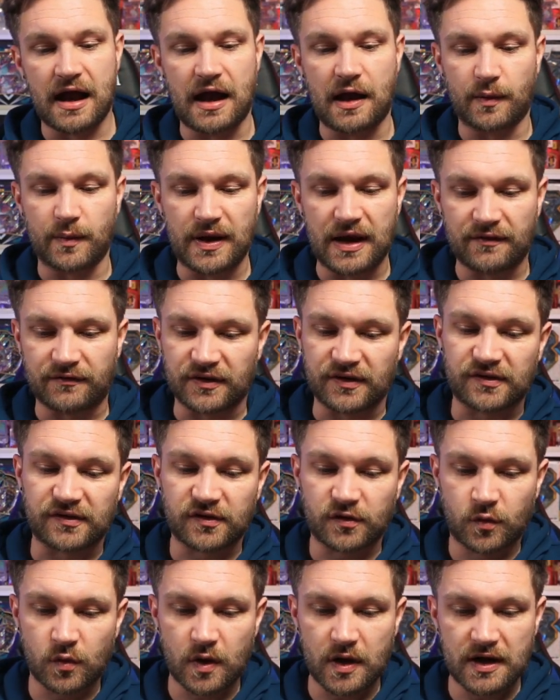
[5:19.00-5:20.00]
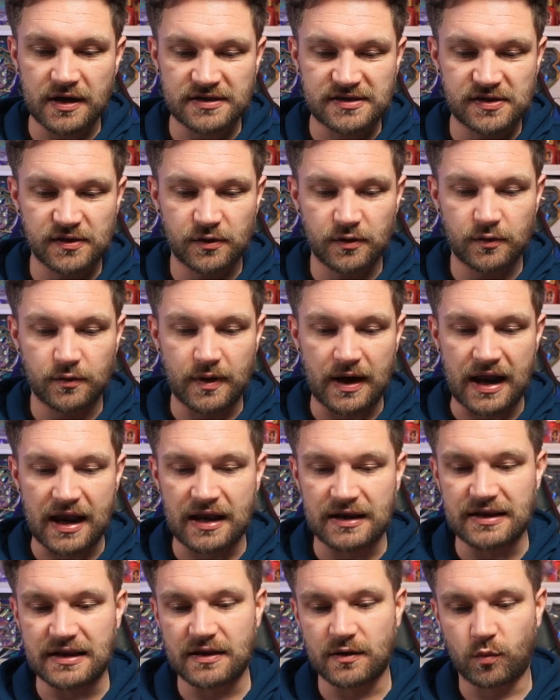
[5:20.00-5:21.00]
We have a Squirtle
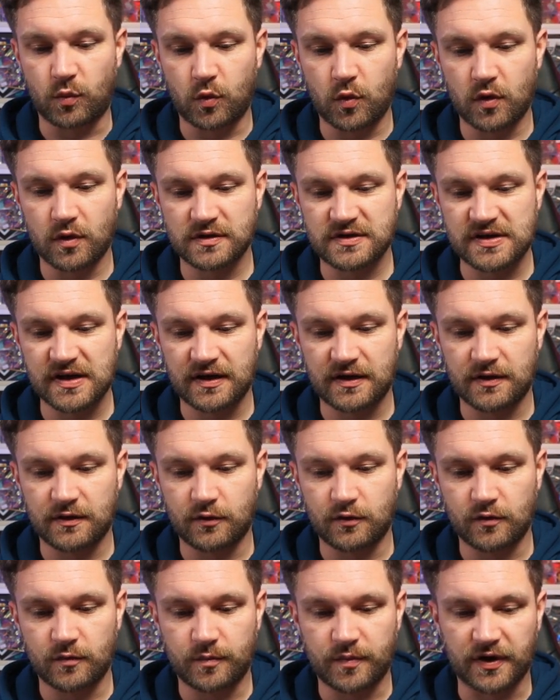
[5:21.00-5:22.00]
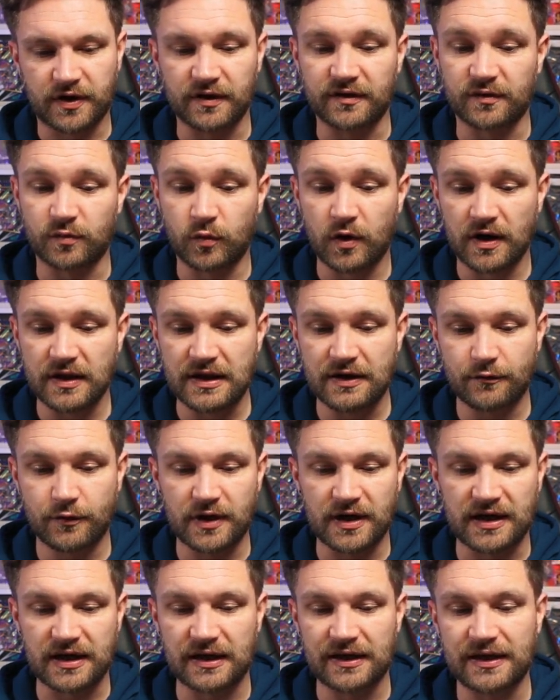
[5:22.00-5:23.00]
and then the Wartortle, because 1, they're
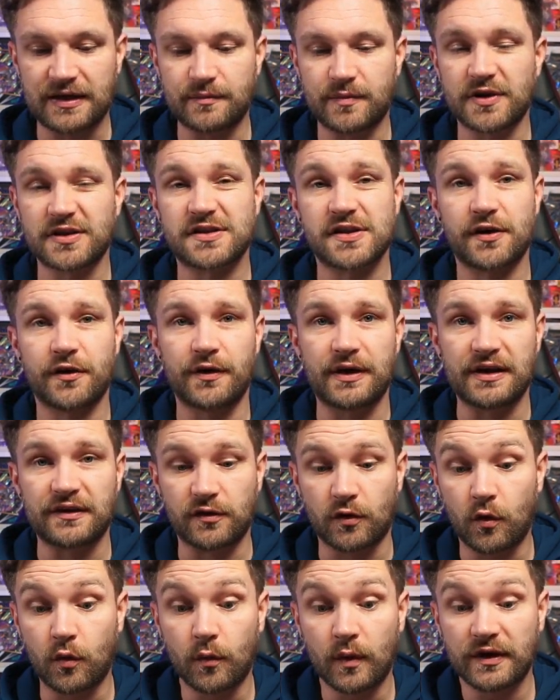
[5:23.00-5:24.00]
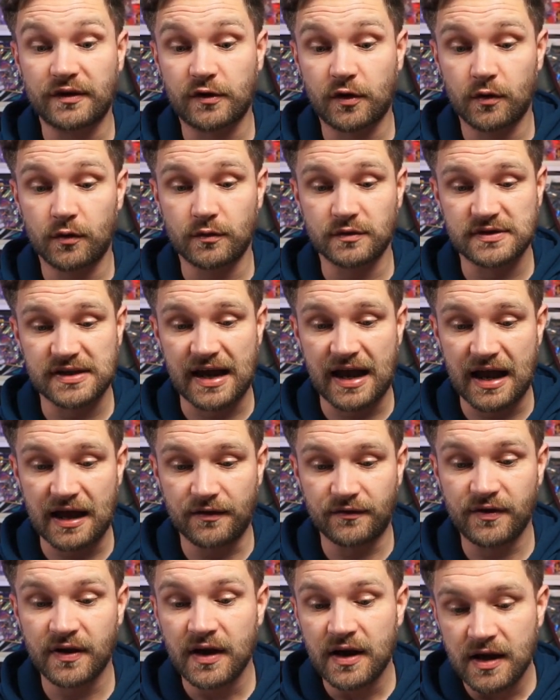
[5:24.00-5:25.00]
really clean, but 2, it's always cool to
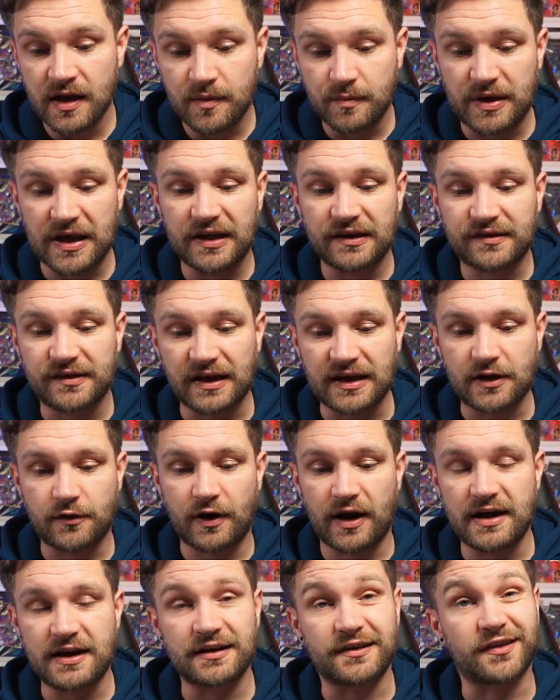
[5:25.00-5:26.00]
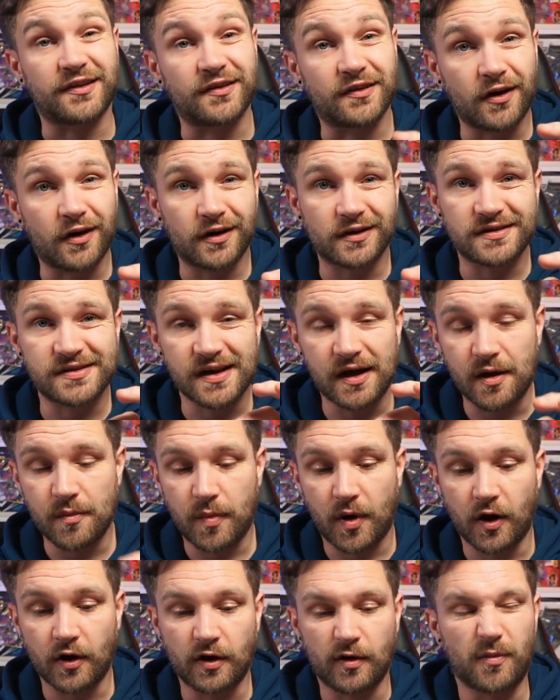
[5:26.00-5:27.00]
have PSA graded starter
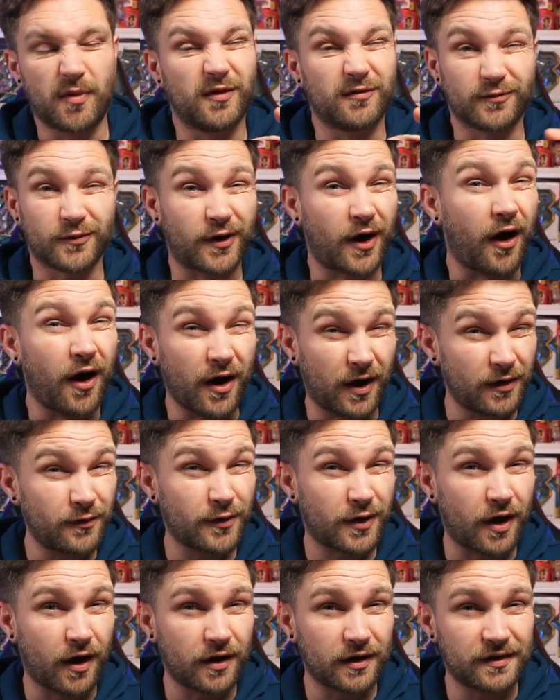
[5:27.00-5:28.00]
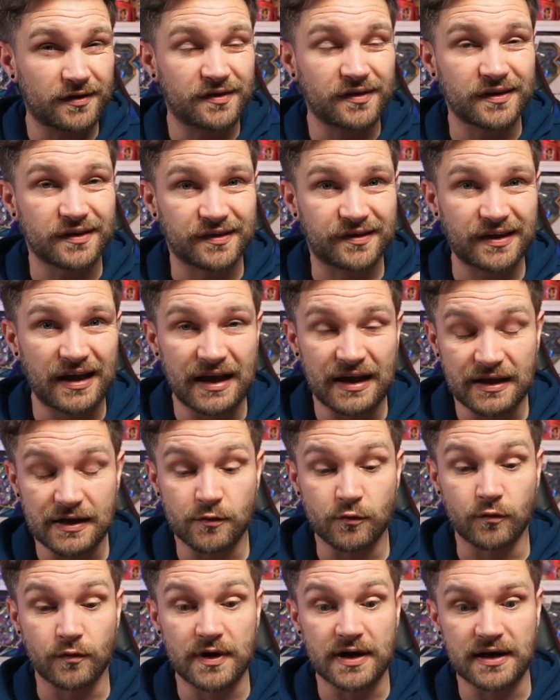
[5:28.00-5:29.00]
Pokemon. Kind of regardless of the set, they're
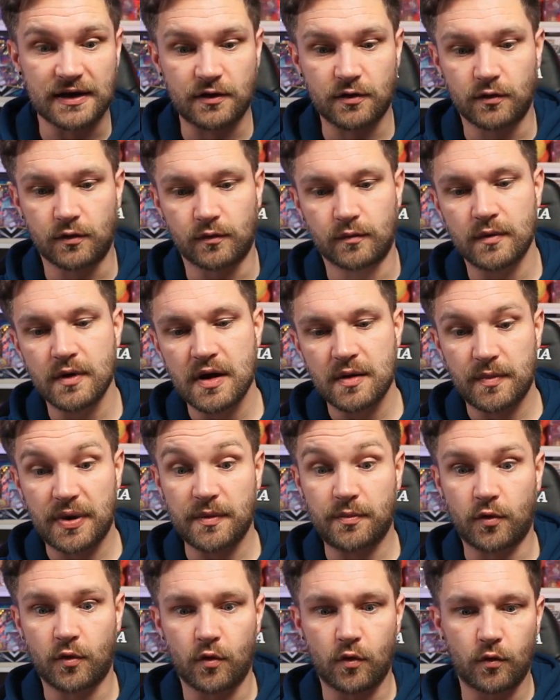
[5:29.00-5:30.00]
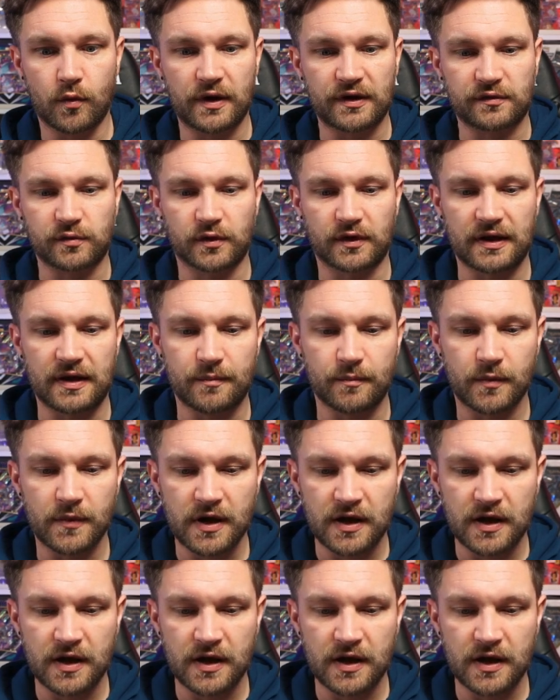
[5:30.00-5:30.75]
really cool. People always want them.